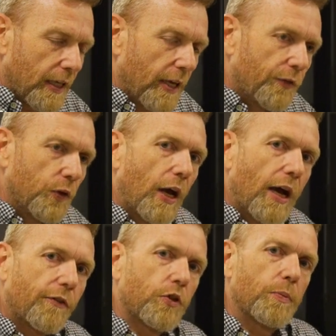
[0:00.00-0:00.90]
If you
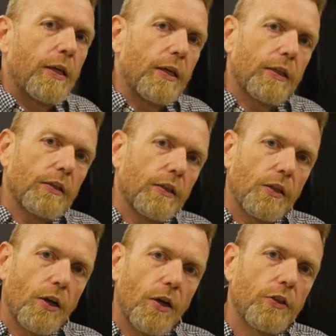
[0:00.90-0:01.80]
have to make
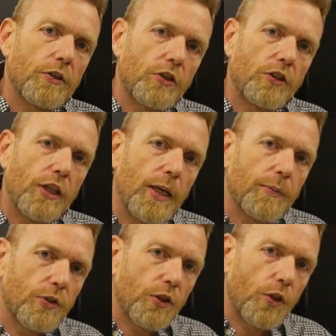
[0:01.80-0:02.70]
large
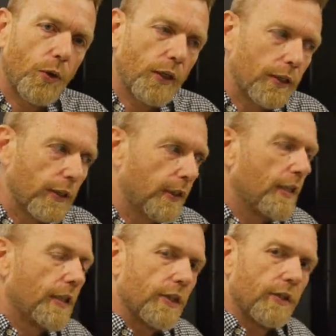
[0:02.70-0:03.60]
shapes quickly,
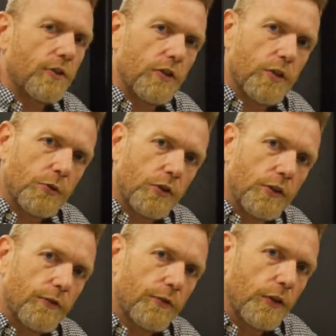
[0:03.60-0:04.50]
this is the
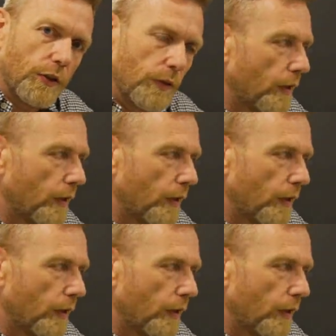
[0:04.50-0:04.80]
machine for you.